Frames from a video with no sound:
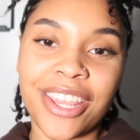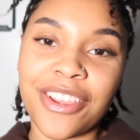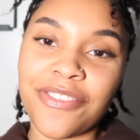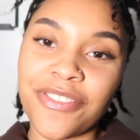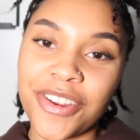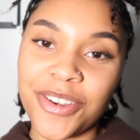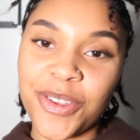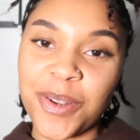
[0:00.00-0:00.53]

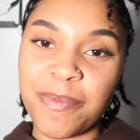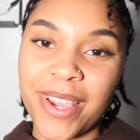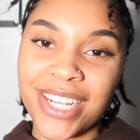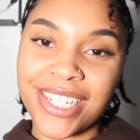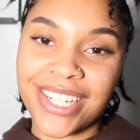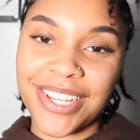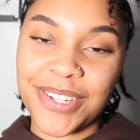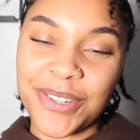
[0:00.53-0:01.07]
If you're new to my
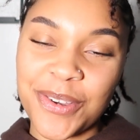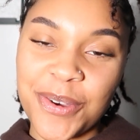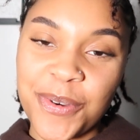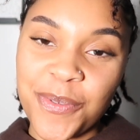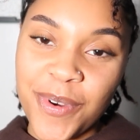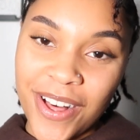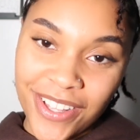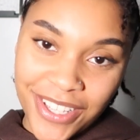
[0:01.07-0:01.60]
channel,
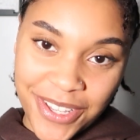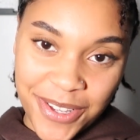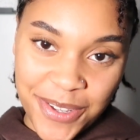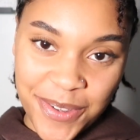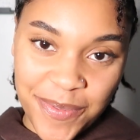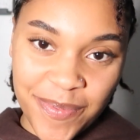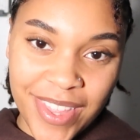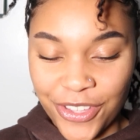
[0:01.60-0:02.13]
welcome.